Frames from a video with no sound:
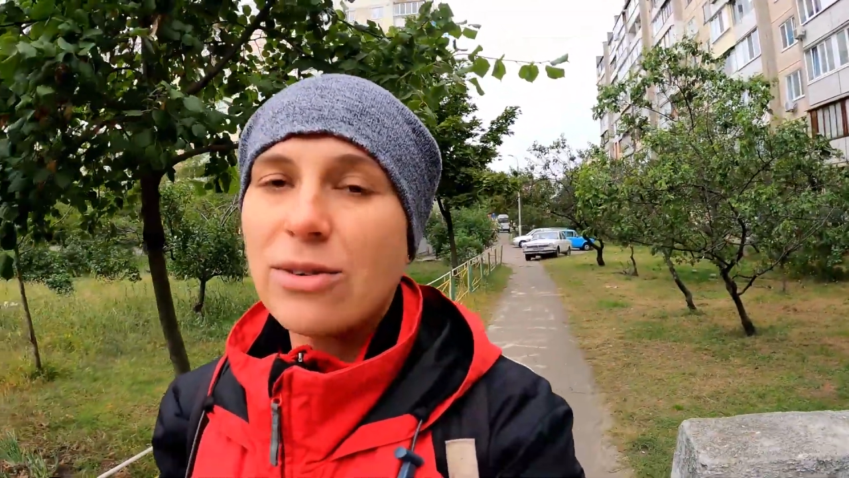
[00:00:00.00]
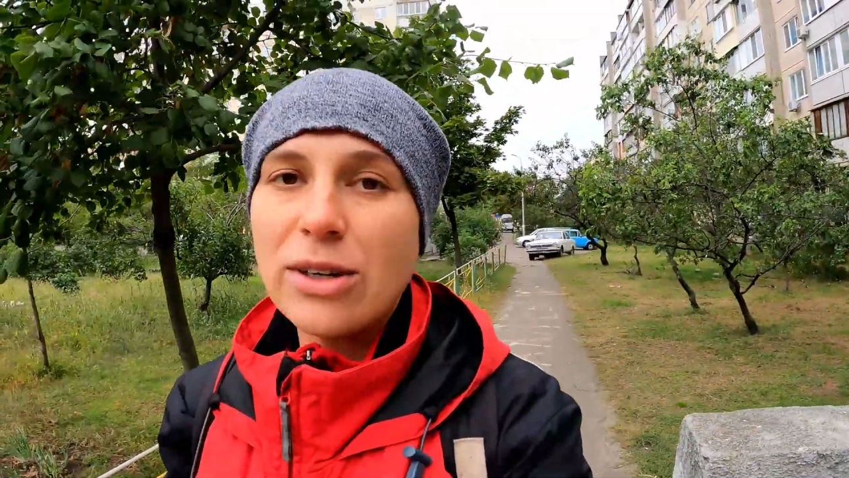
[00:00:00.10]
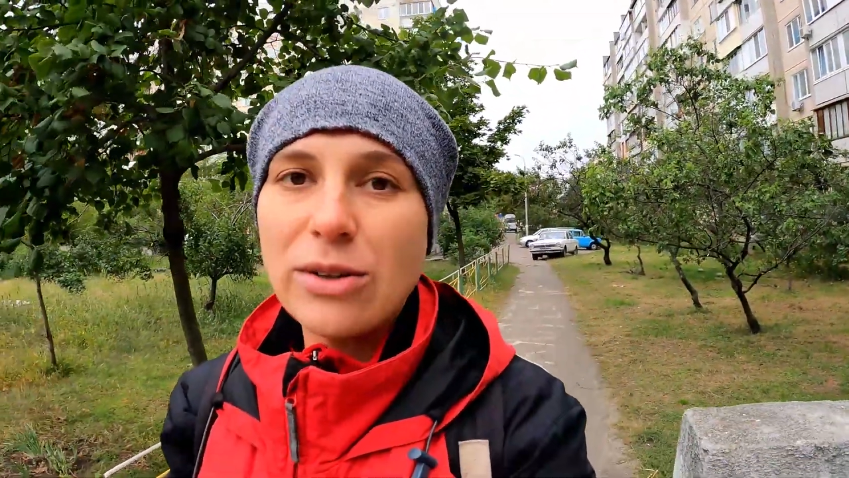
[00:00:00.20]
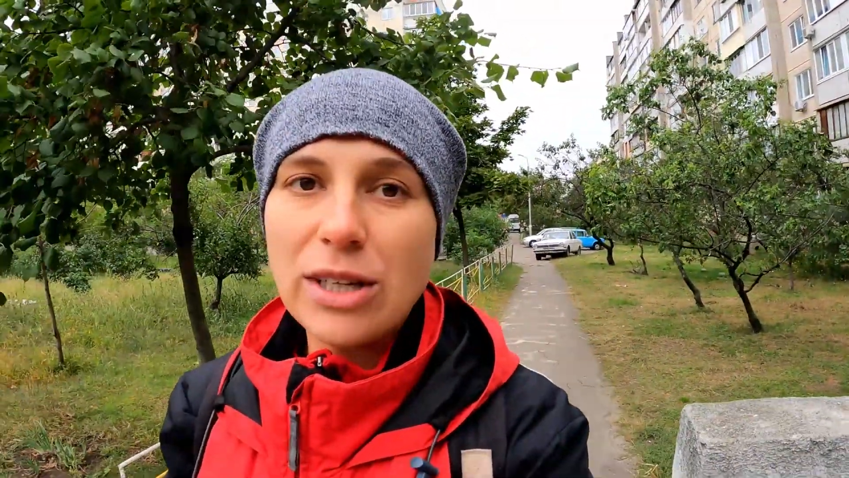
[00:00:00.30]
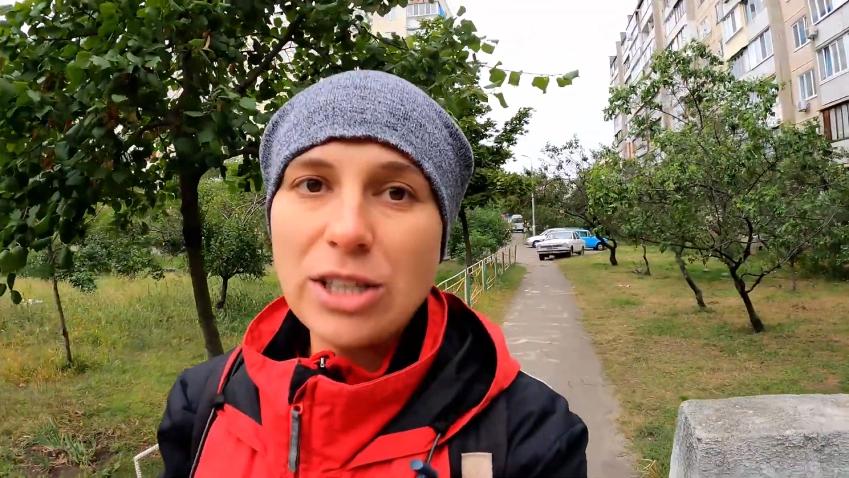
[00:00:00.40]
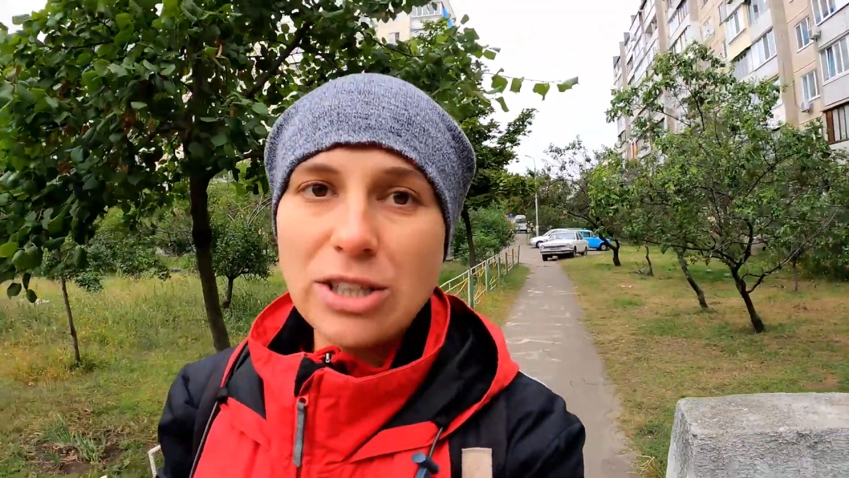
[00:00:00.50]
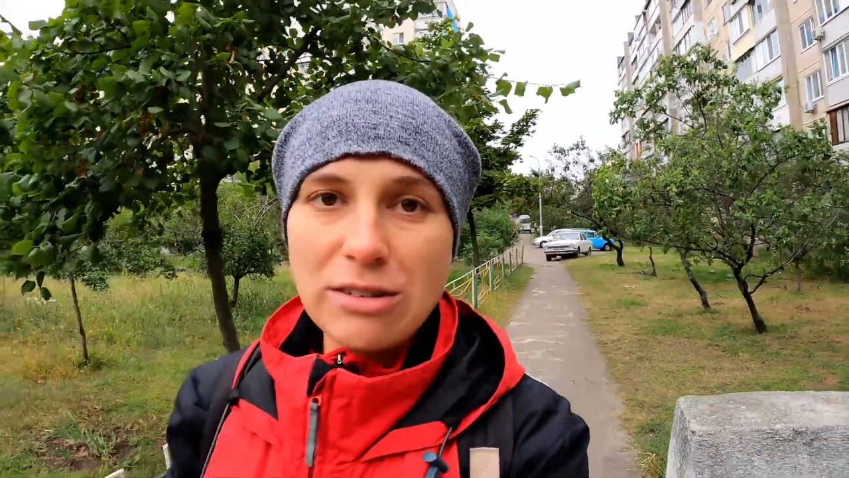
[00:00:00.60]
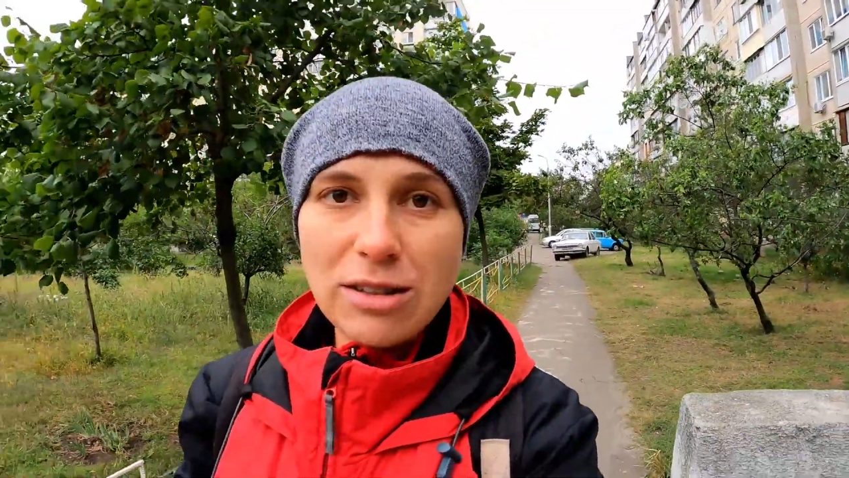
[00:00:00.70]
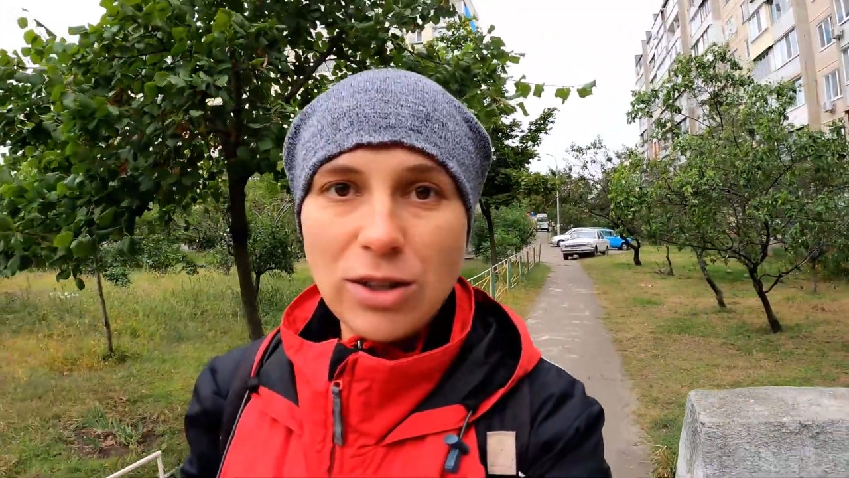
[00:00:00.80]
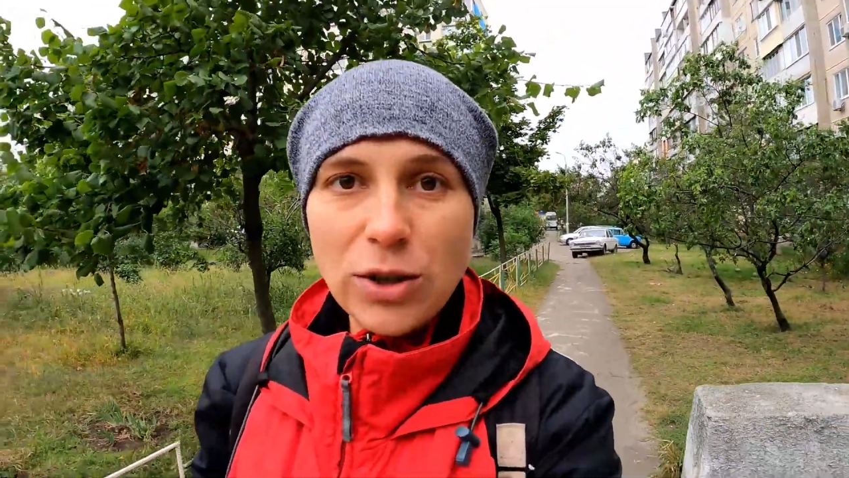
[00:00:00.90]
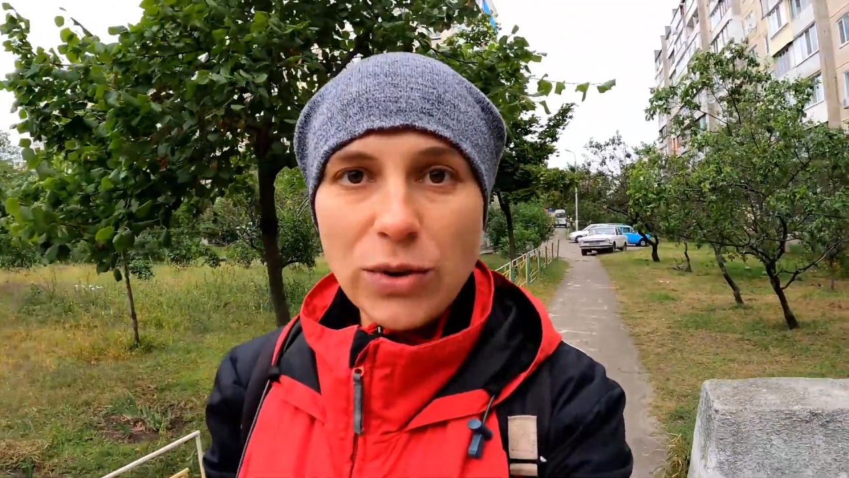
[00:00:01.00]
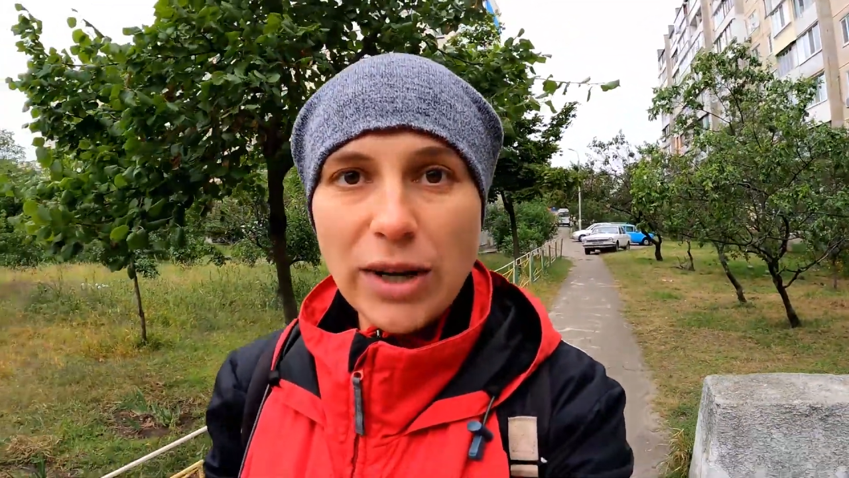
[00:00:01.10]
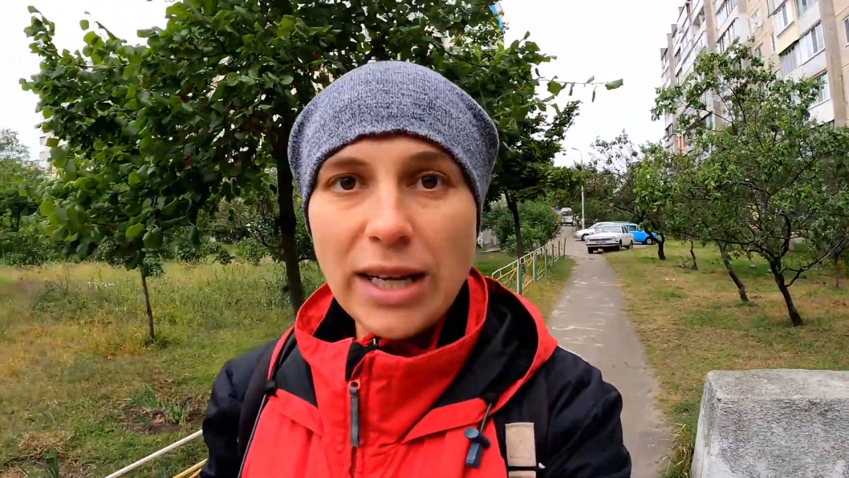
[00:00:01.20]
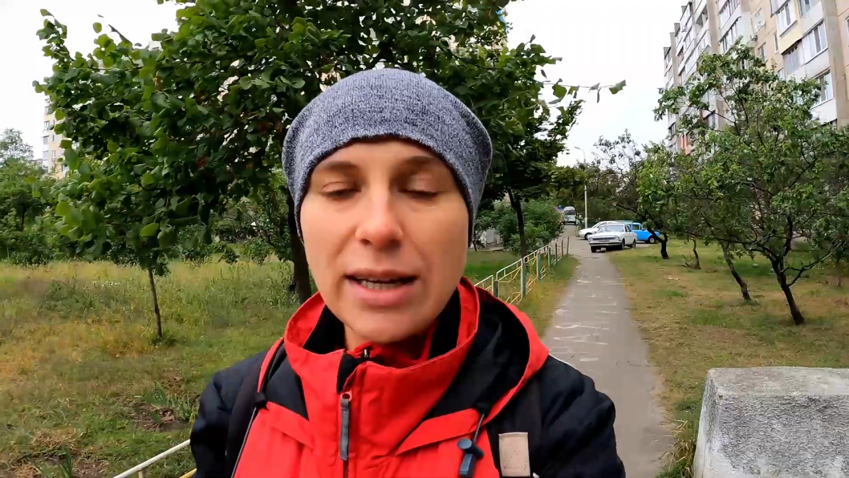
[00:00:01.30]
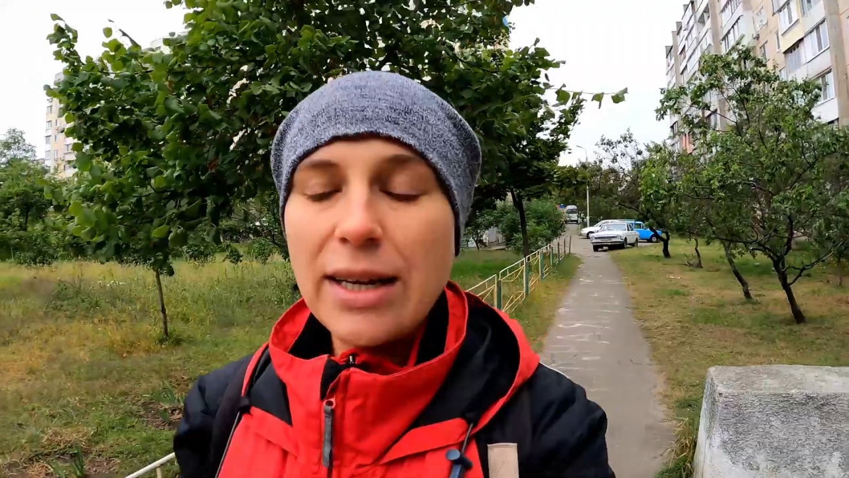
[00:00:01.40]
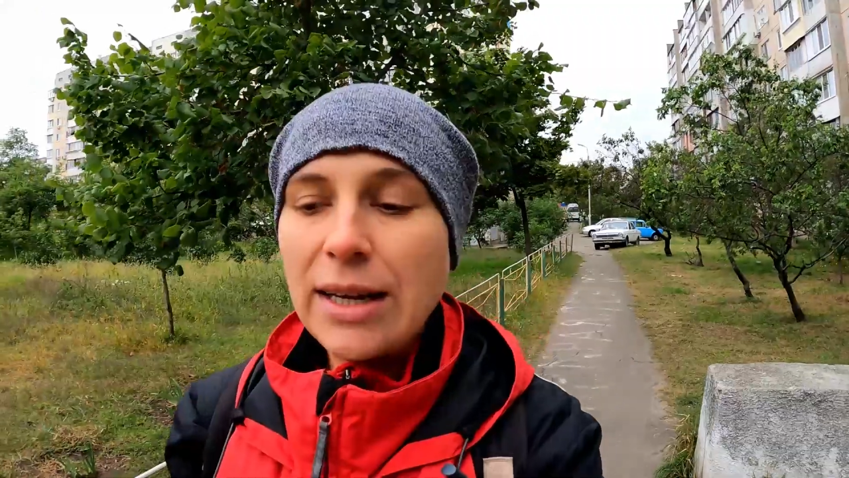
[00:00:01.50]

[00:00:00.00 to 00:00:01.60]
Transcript: regulations in Ukraine.